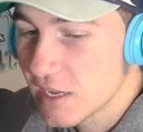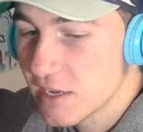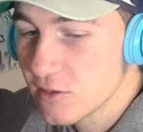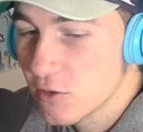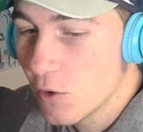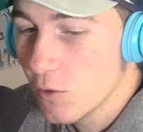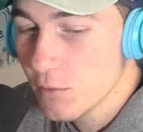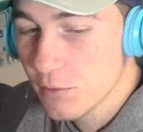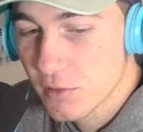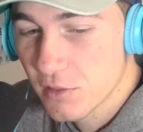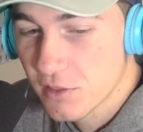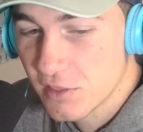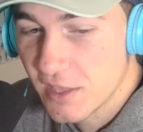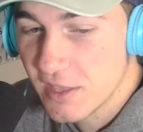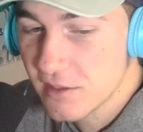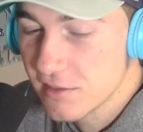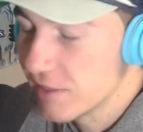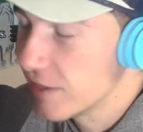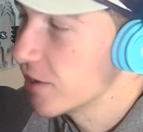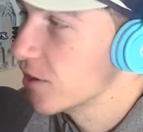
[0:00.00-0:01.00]
I don't
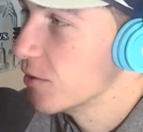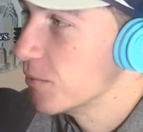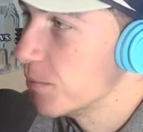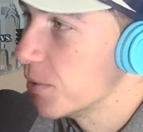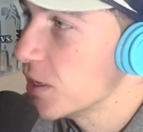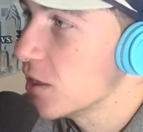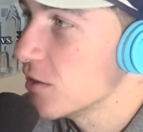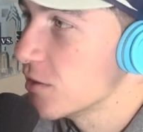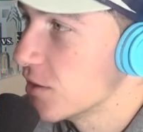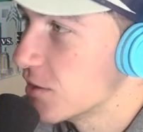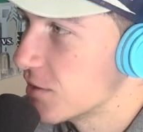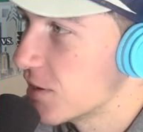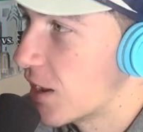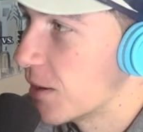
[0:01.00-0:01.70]
think they could beat the top